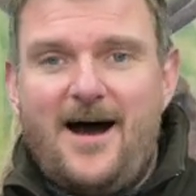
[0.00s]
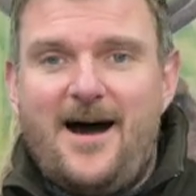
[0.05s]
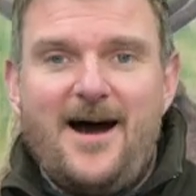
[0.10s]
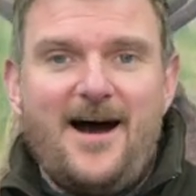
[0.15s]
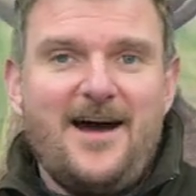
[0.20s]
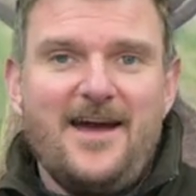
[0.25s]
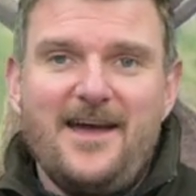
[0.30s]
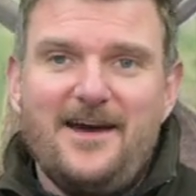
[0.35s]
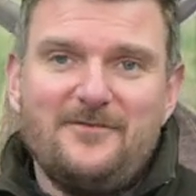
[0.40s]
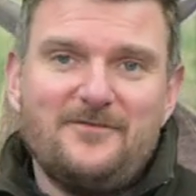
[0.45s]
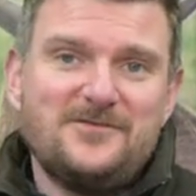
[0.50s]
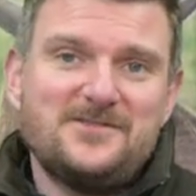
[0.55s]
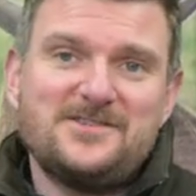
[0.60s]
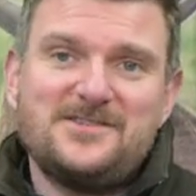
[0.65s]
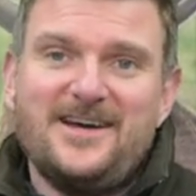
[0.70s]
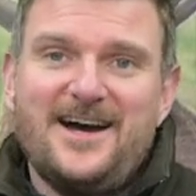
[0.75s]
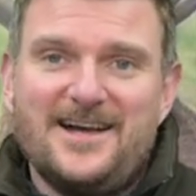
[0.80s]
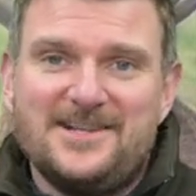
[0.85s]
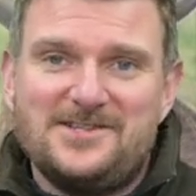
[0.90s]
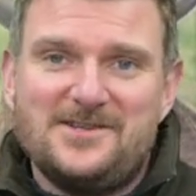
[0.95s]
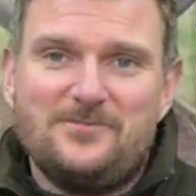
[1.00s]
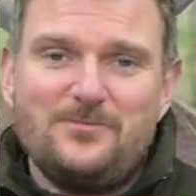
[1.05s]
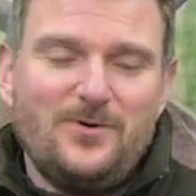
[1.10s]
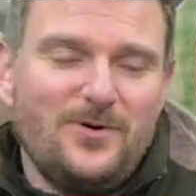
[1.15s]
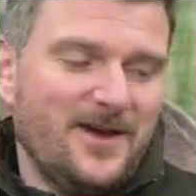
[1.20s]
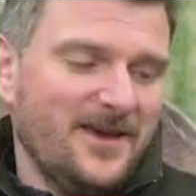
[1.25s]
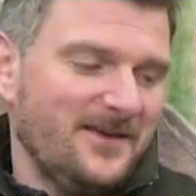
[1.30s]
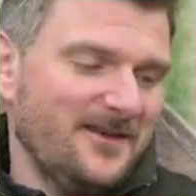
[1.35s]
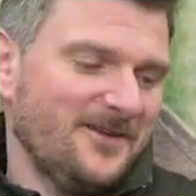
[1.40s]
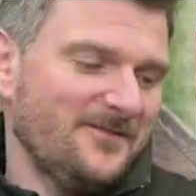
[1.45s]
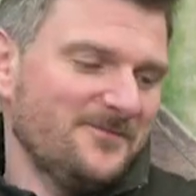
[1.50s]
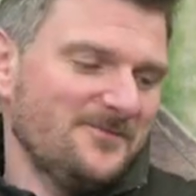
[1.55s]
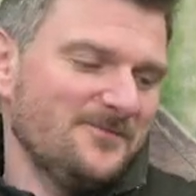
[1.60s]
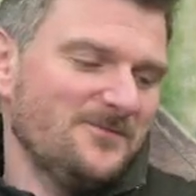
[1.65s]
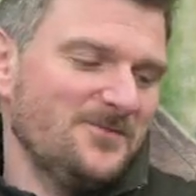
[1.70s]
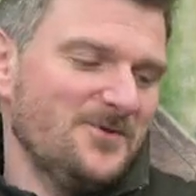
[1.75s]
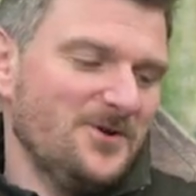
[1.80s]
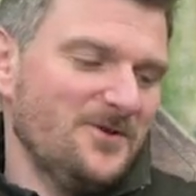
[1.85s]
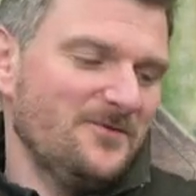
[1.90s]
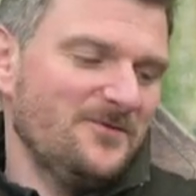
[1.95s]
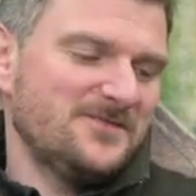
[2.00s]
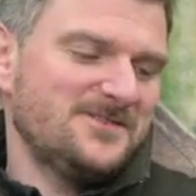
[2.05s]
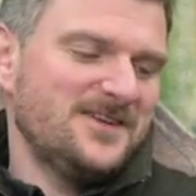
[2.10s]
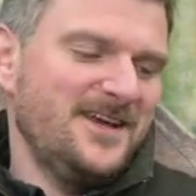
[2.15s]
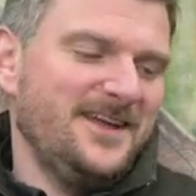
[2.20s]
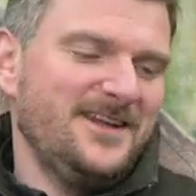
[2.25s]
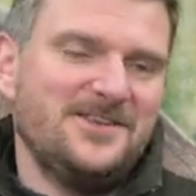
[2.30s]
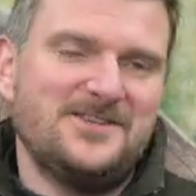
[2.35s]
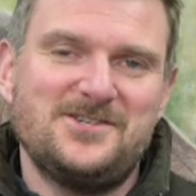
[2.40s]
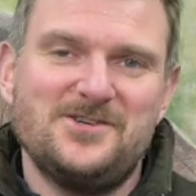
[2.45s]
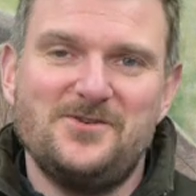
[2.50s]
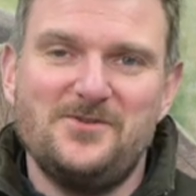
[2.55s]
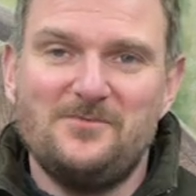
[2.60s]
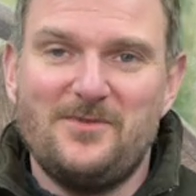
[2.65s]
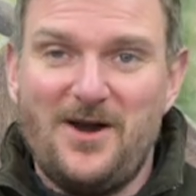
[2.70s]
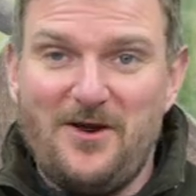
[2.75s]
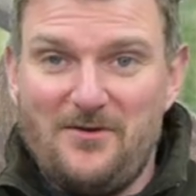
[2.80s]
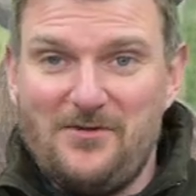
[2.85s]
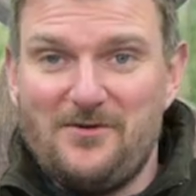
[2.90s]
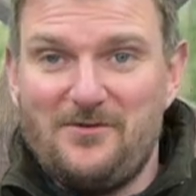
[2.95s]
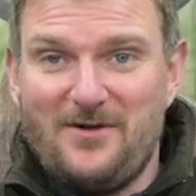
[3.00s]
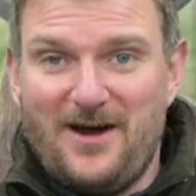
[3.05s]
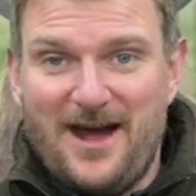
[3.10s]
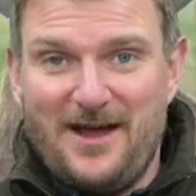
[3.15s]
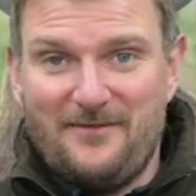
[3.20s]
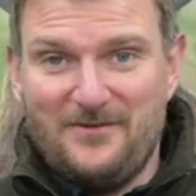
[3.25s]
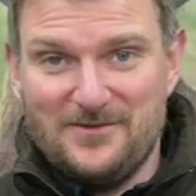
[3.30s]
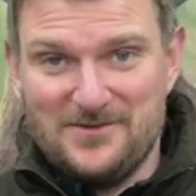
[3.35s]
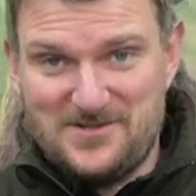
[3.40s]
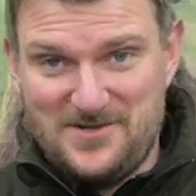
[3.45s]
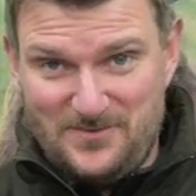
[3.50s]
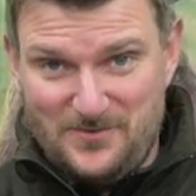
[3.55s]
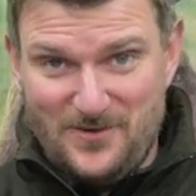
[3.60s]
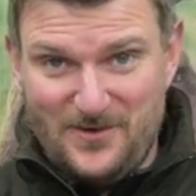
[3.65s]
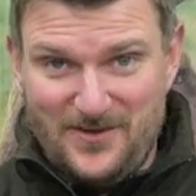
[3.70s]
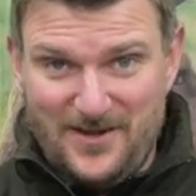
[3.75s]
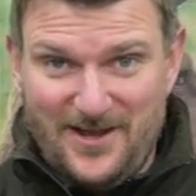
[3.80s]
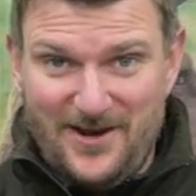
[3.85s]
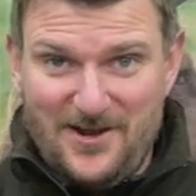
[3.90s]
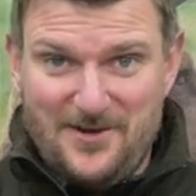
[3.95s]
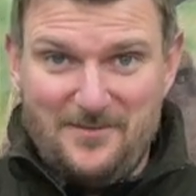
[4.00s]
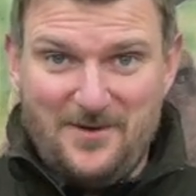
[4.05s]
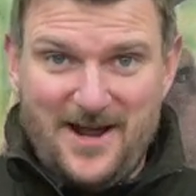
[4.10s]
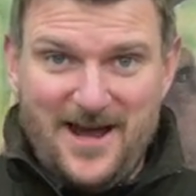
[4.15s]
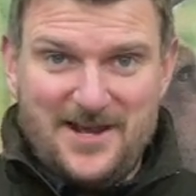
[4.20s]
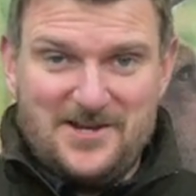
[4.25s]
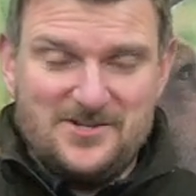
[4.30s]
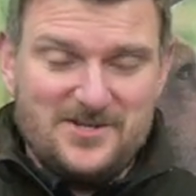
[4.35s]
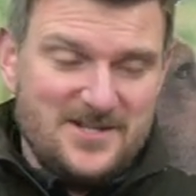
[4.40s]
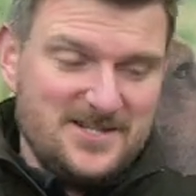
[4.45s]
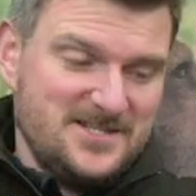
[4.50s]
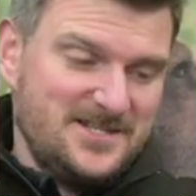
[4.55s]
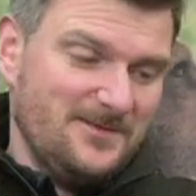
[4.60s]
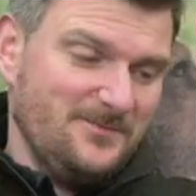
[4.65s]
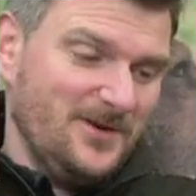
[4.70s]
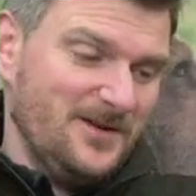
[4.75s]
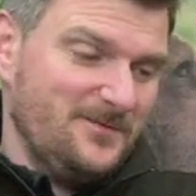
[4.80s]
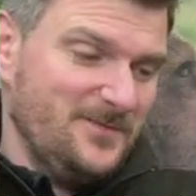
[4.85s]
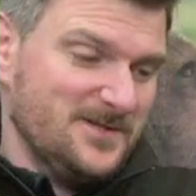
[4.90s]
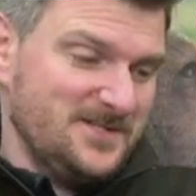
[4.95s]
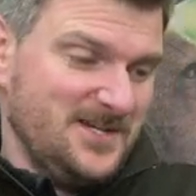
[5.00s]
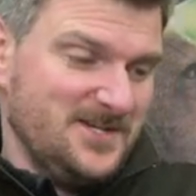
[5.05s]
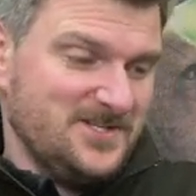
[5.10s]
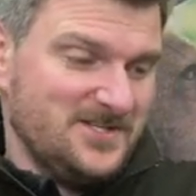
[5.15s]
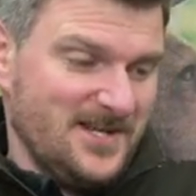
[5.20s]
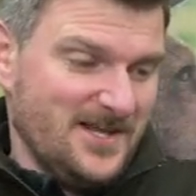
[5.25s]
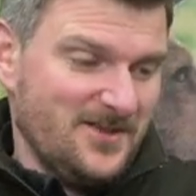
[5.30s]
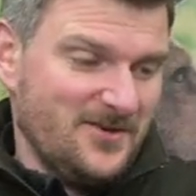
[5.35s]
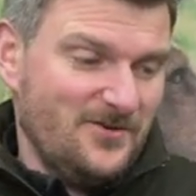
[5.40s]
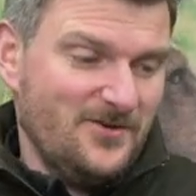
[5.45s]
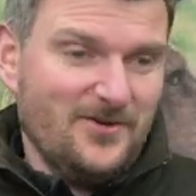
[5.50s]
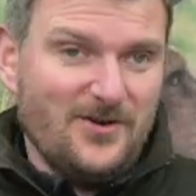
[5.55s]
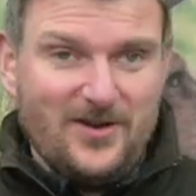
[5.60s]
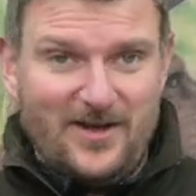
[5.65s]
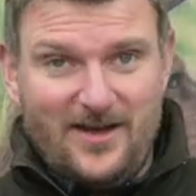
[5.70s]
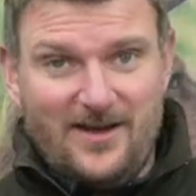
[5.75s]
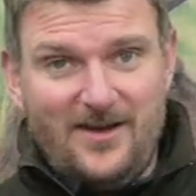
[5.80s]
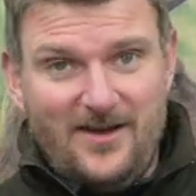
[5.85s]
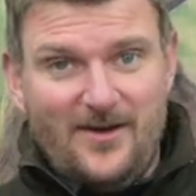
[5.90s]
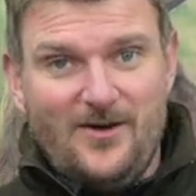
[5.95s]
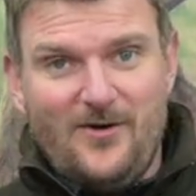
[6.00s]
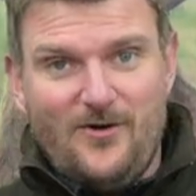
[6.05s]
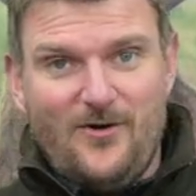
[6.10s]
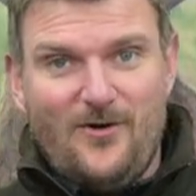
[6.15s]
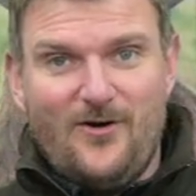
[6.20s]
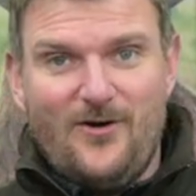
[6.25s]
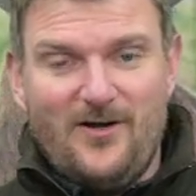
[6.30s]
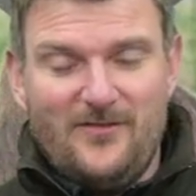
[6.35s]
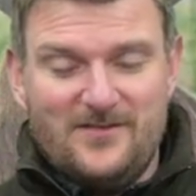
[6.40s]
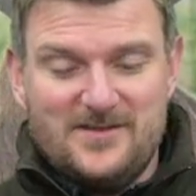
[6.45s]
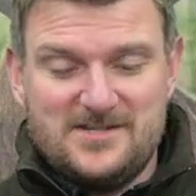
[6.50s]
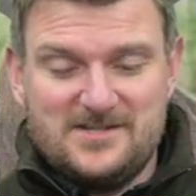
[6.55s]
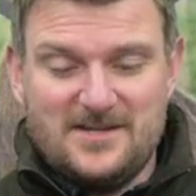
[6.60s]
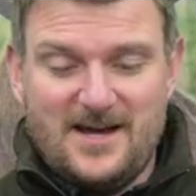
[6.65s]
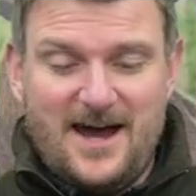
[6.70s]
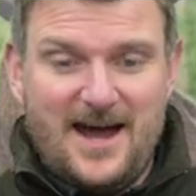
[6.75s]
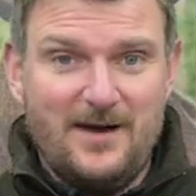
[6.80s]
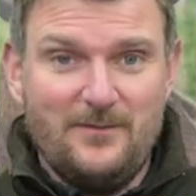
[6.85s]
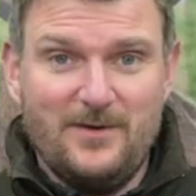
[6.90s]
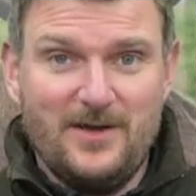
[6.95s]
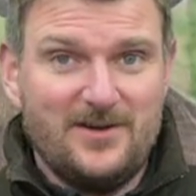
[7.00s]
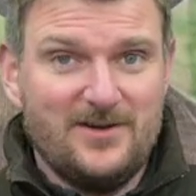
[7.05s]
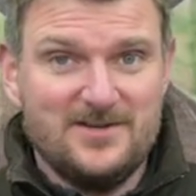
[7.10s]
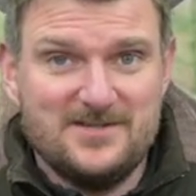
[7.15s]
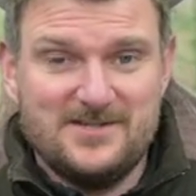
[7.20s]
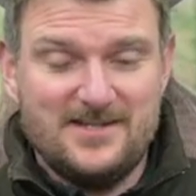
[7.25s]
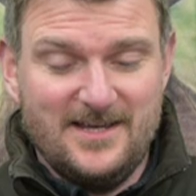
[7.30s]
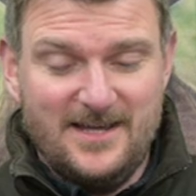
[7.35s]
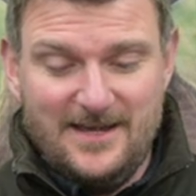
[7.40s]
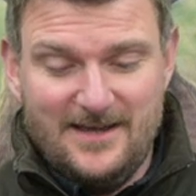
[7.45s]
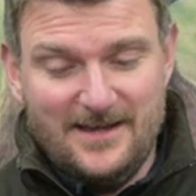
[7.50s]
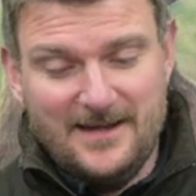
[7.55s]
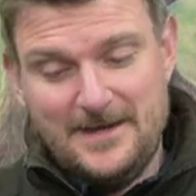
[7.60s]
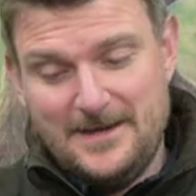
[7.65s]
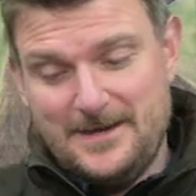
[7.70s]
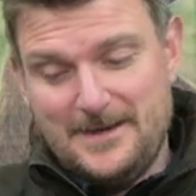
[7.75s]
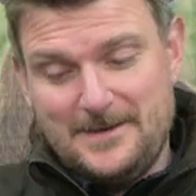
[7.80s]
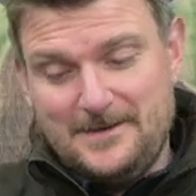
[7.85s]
I have started putting moves into my other rifles to put the illuminator in a similar position, either under or on the side, because the